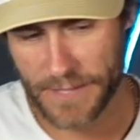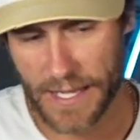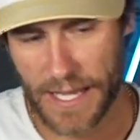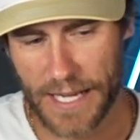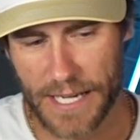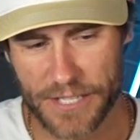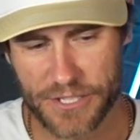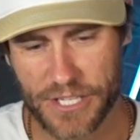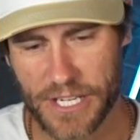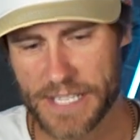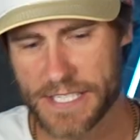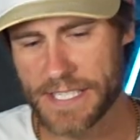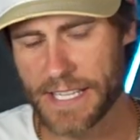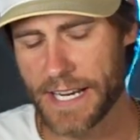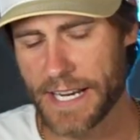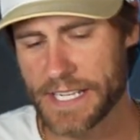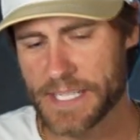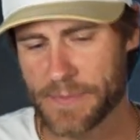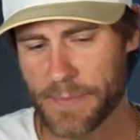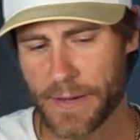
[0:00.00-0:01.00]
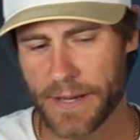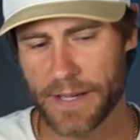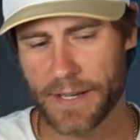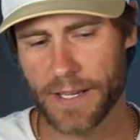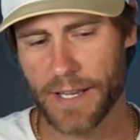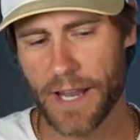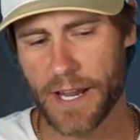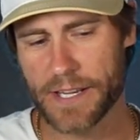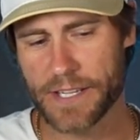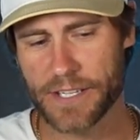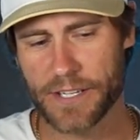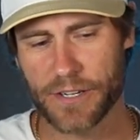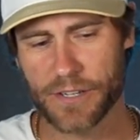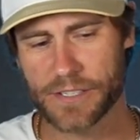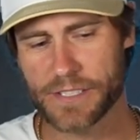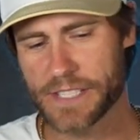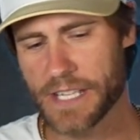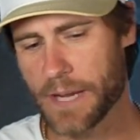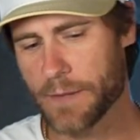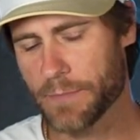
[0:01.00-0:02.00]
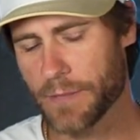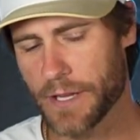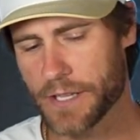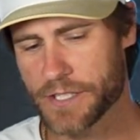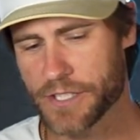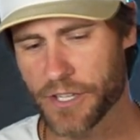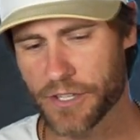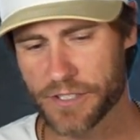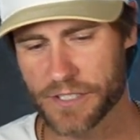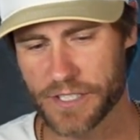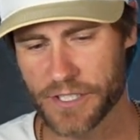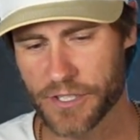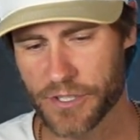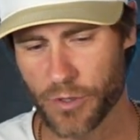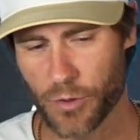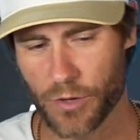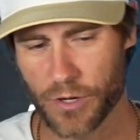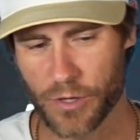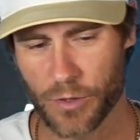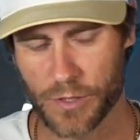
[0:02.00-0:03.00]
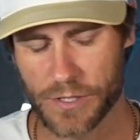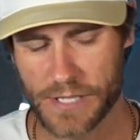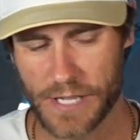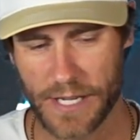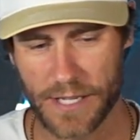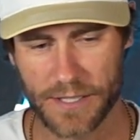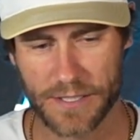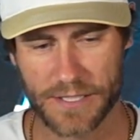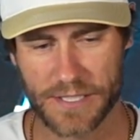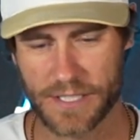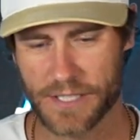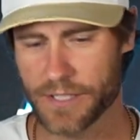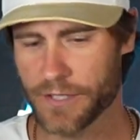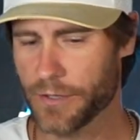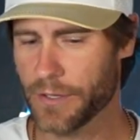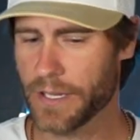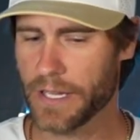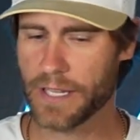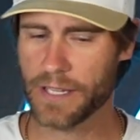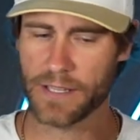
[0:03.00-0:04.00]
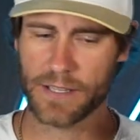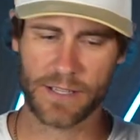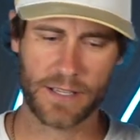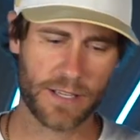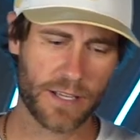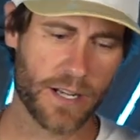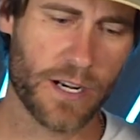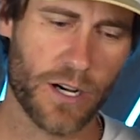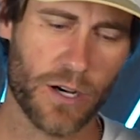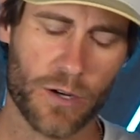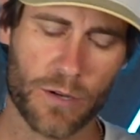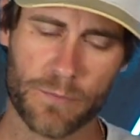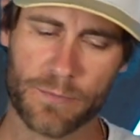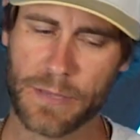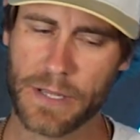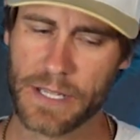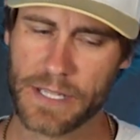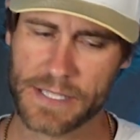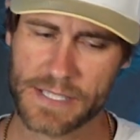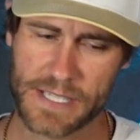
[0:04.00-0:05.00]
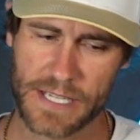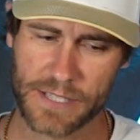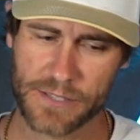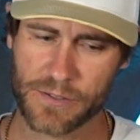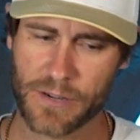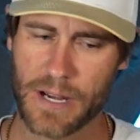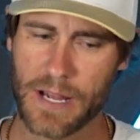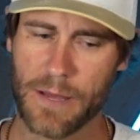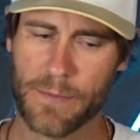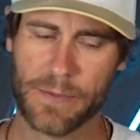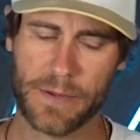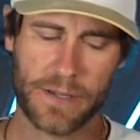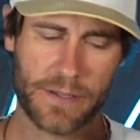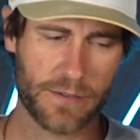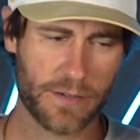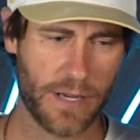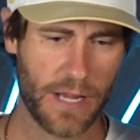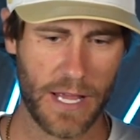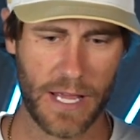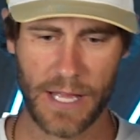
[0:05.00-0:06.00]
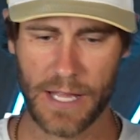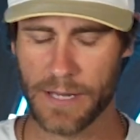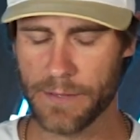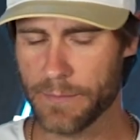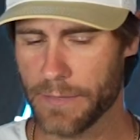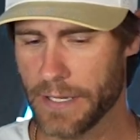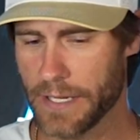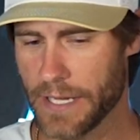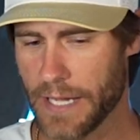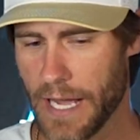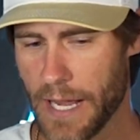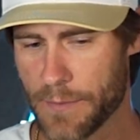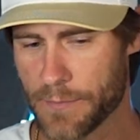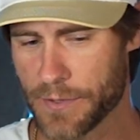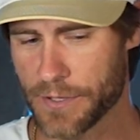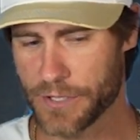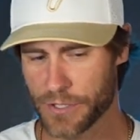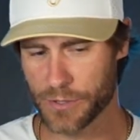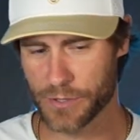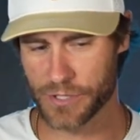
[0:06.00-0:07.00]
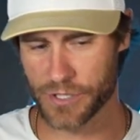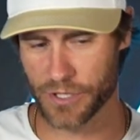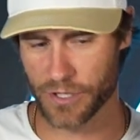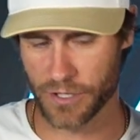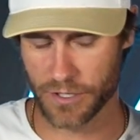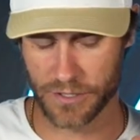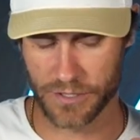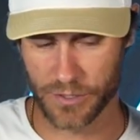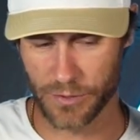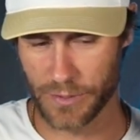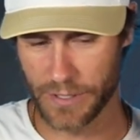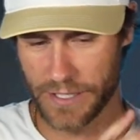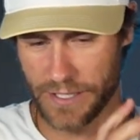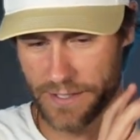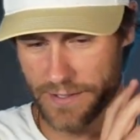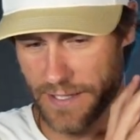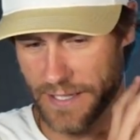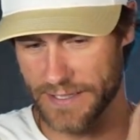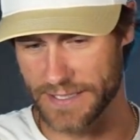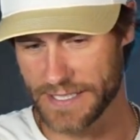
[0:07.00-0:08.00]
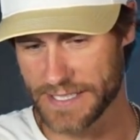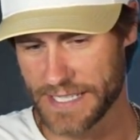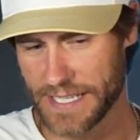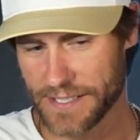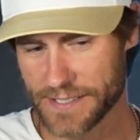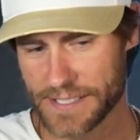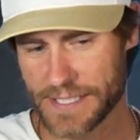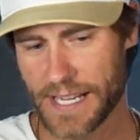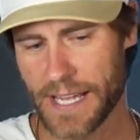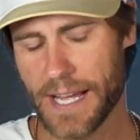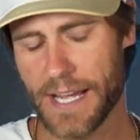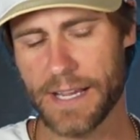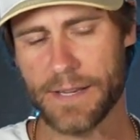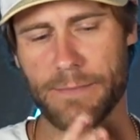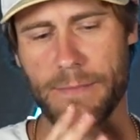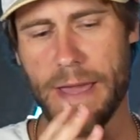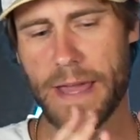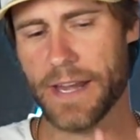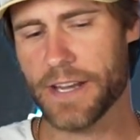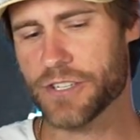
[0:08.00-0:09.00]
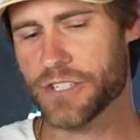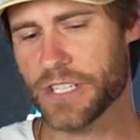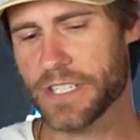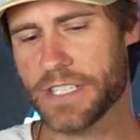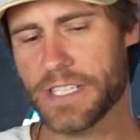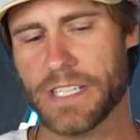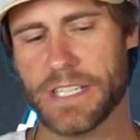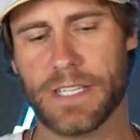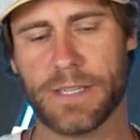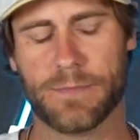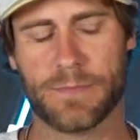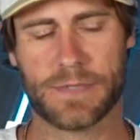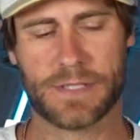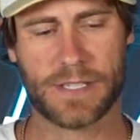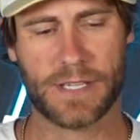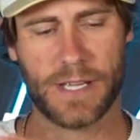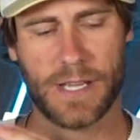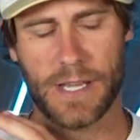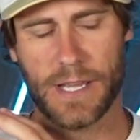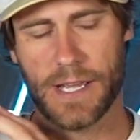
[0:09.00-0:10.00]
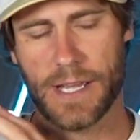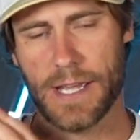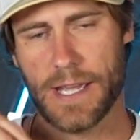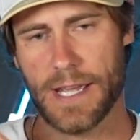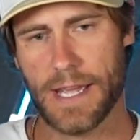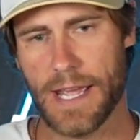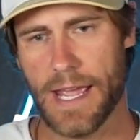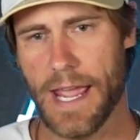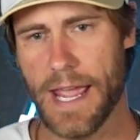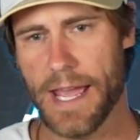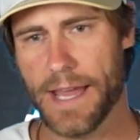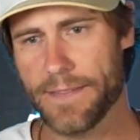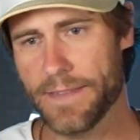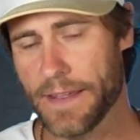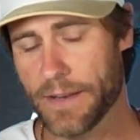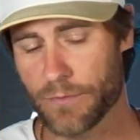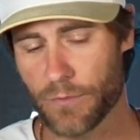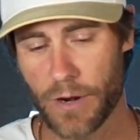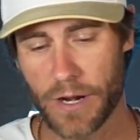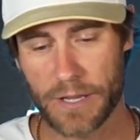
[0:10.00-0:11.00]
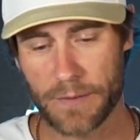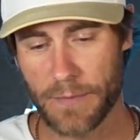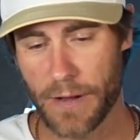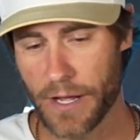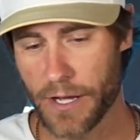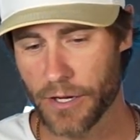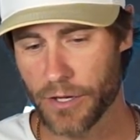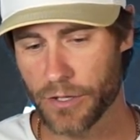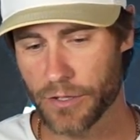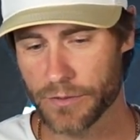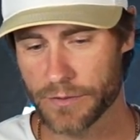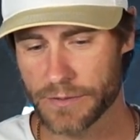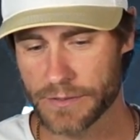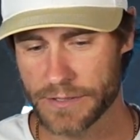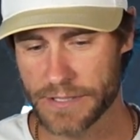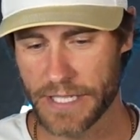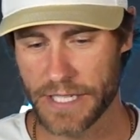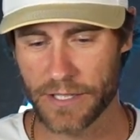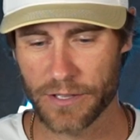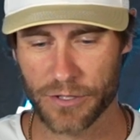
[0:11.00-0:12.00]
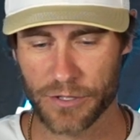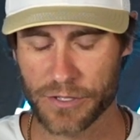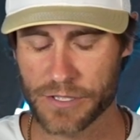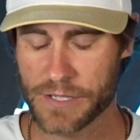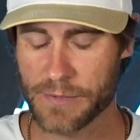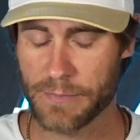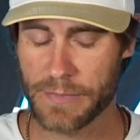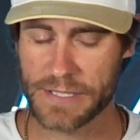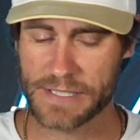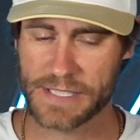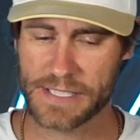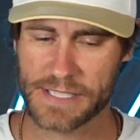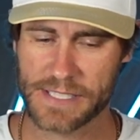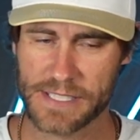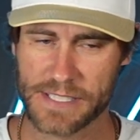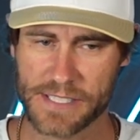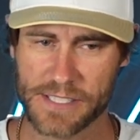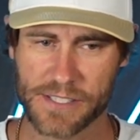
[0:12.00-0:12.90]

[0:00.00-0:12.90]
Yeah, like Jess said, I spent a lot of years, 10 plus years in door-to-door sales doing, being a sales rep and being a high producer, doing like the sales side, managing teams, and then running my own dealers and businesses.